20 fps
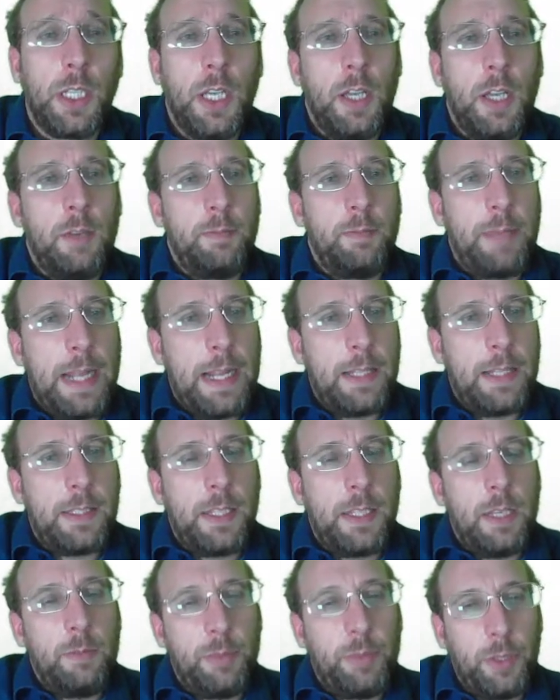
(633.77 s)
Bats
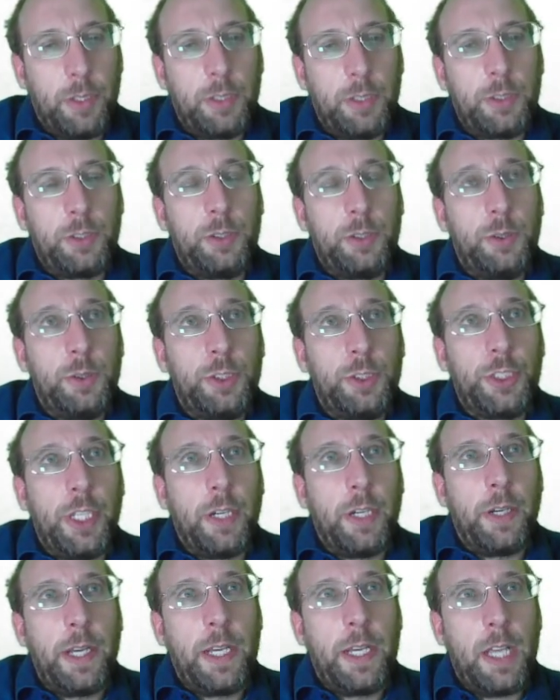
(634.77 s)
and birds do share
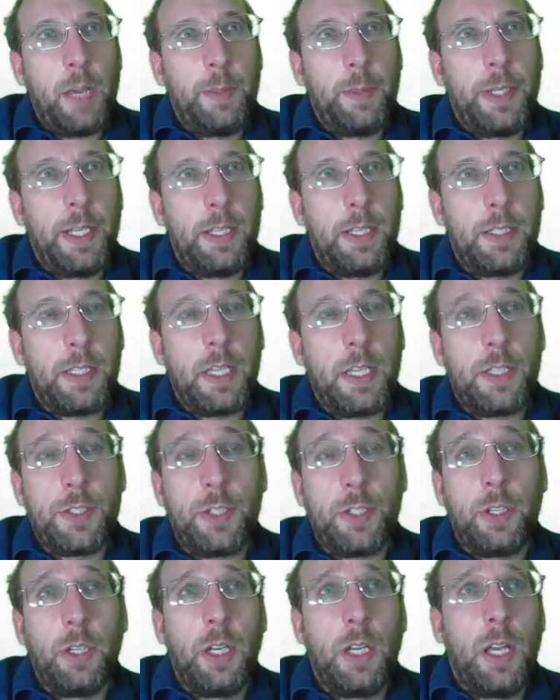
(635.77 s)
a common
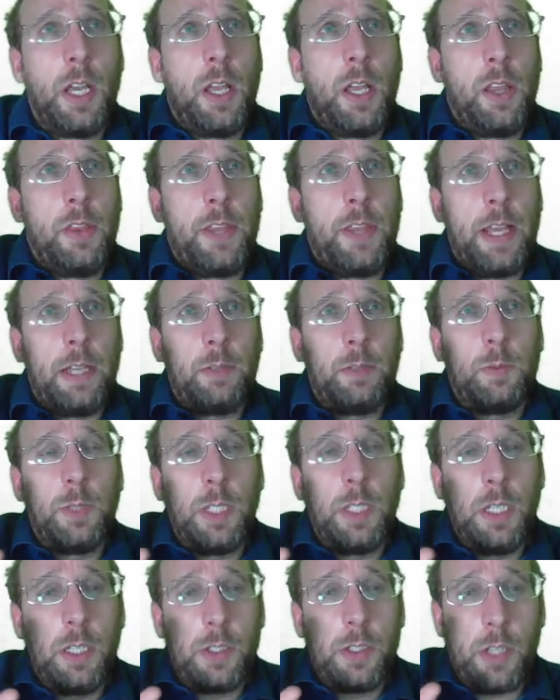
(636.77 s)
ancestor that
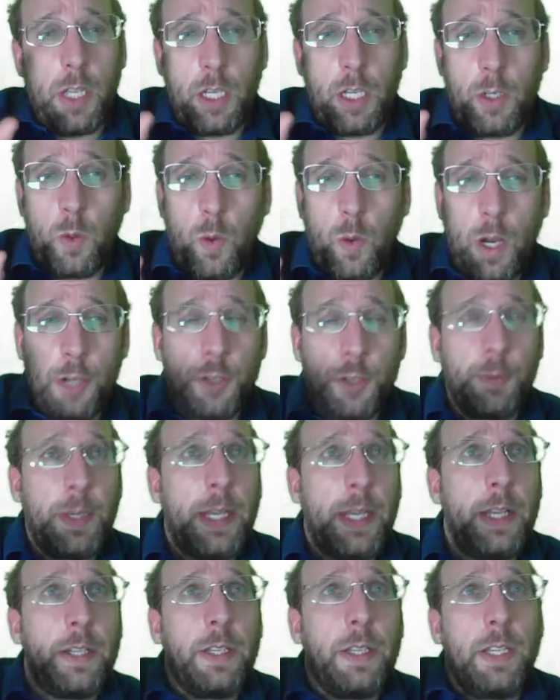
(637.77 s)
was a
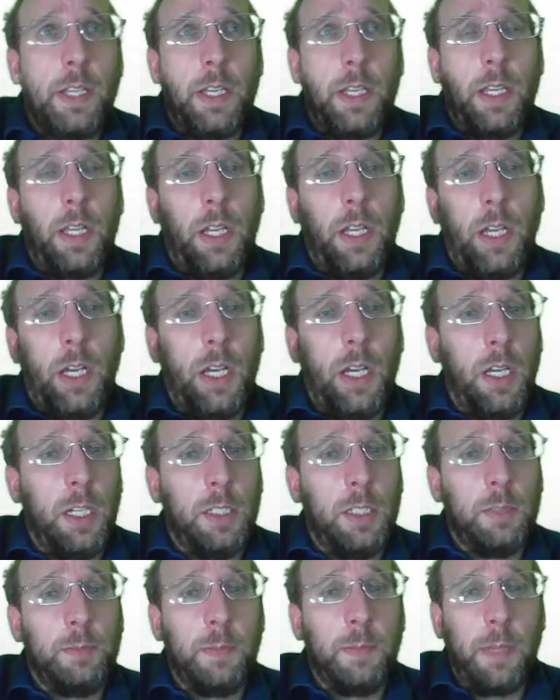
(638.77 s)
quadruped
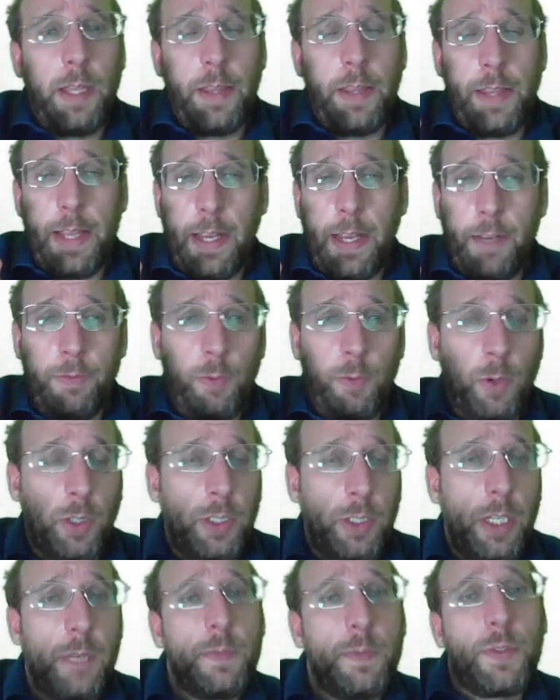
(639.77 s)
that had four
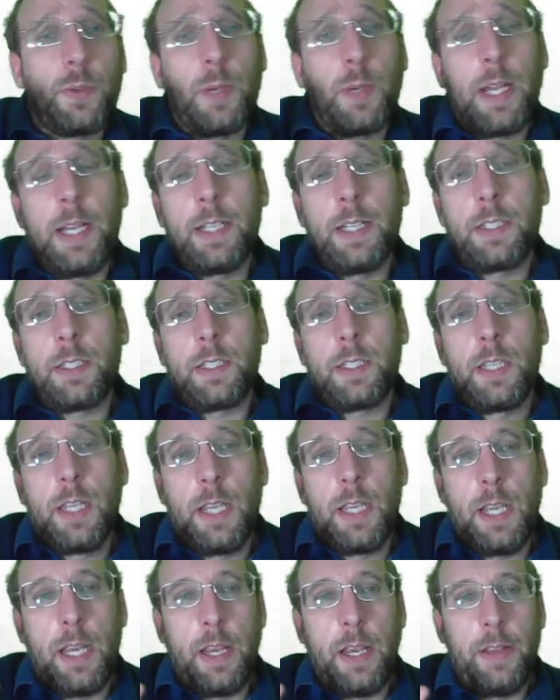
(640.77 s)
limbs, right?
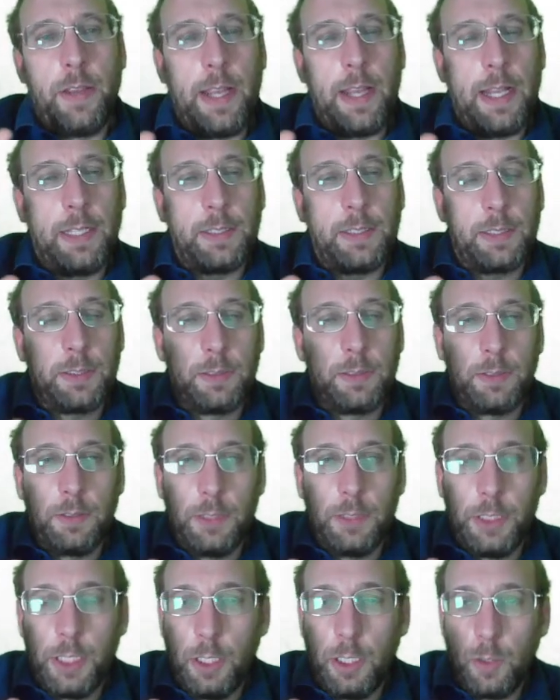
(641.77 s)
And that,
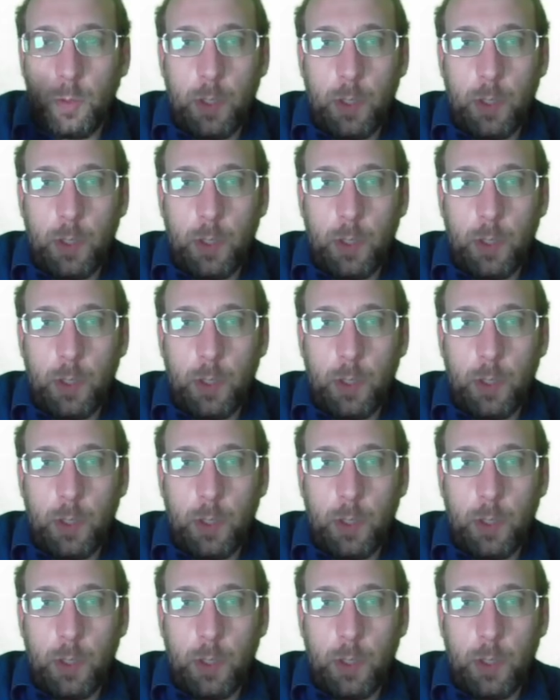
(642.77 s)
was